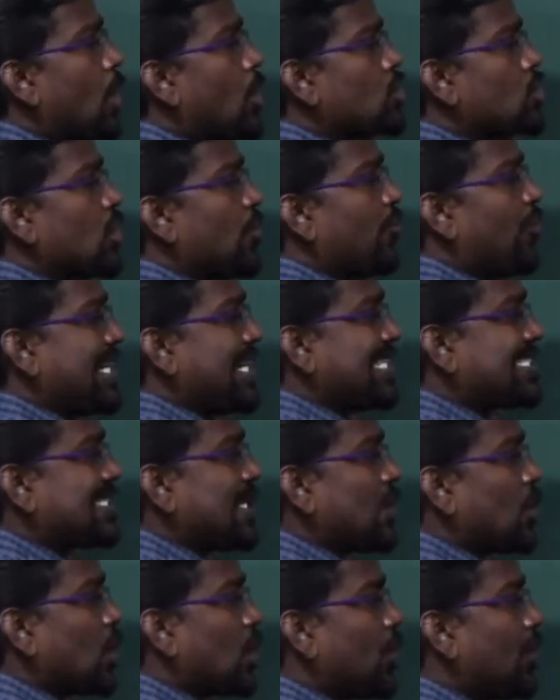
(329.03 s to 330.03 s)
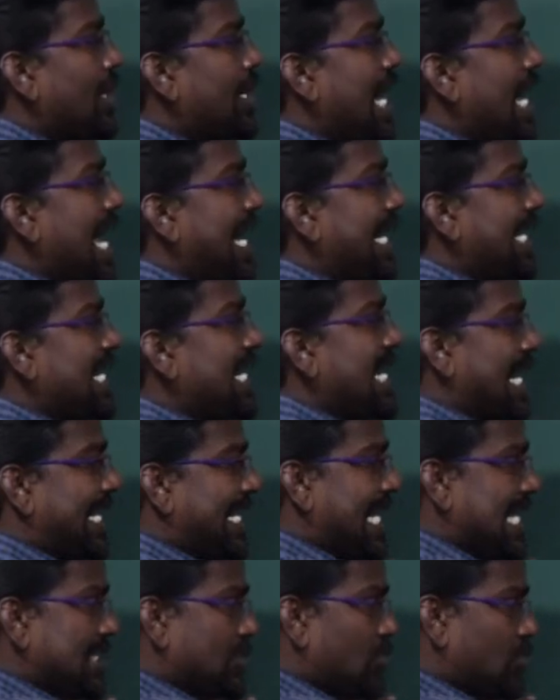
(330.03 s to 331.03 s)
So functional group directly
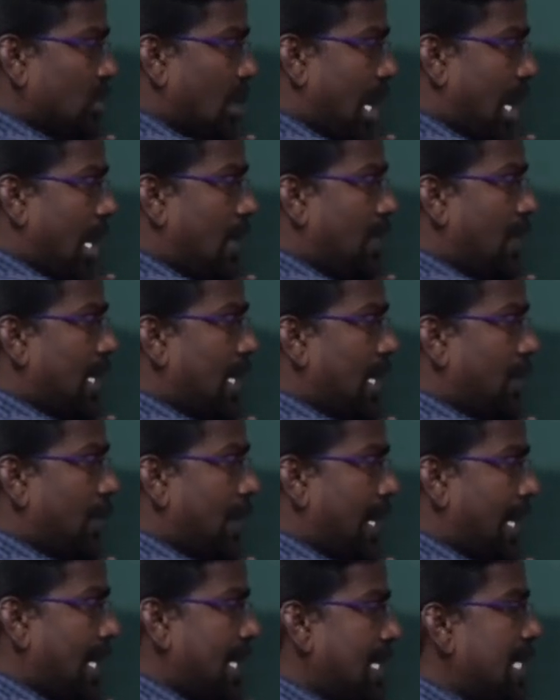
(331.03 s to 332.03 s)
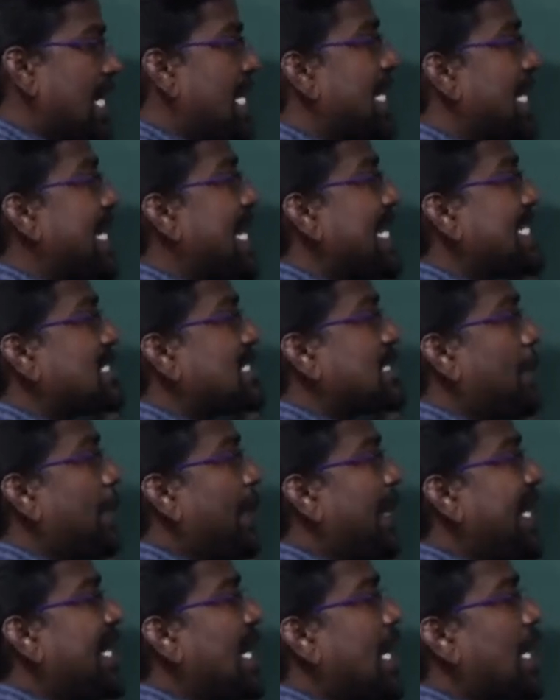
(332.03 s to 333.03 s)
attached with the alpha carbon, next
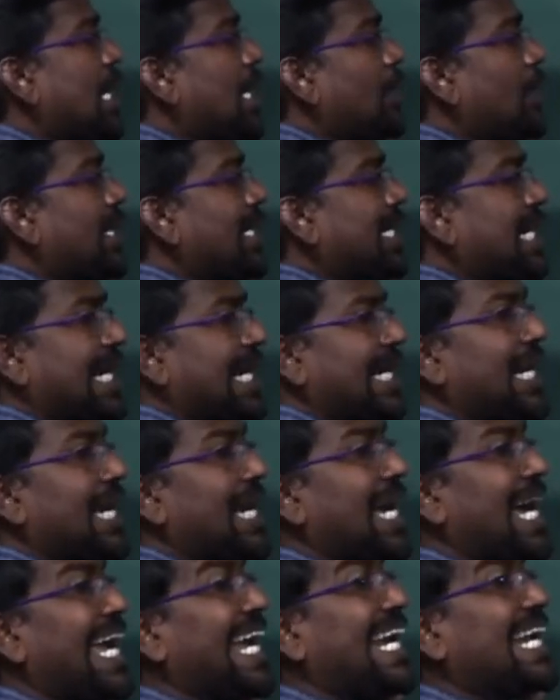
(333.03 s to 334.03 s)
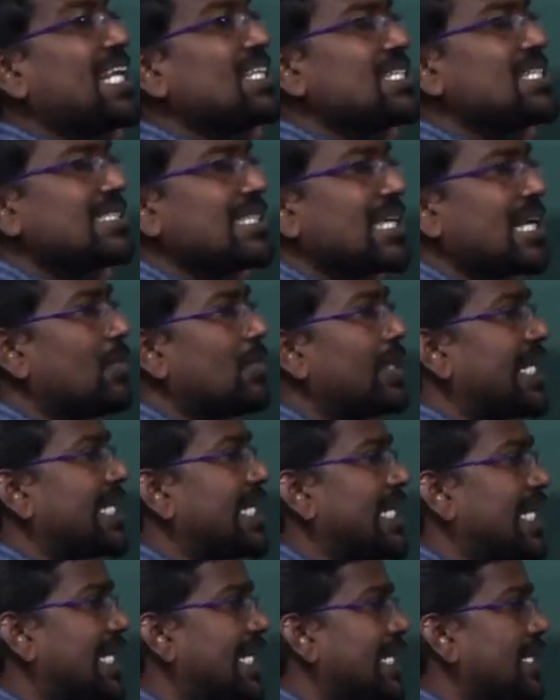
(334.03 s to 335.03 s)
beta carbon contain hydrogen is
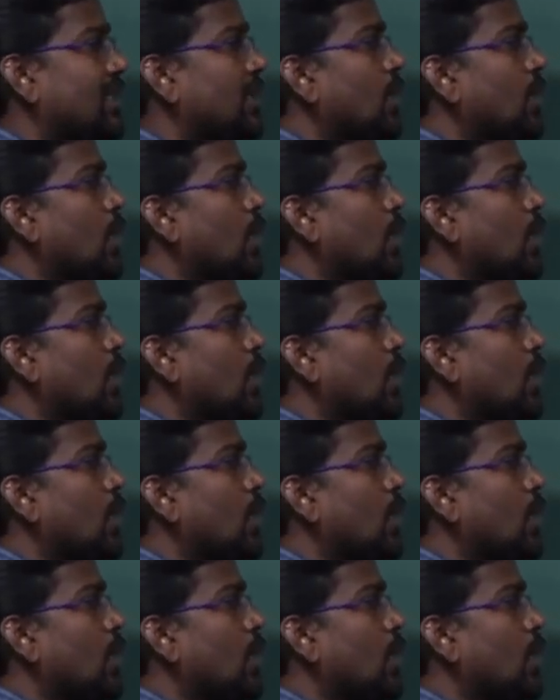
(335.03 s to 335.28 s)
eliminated.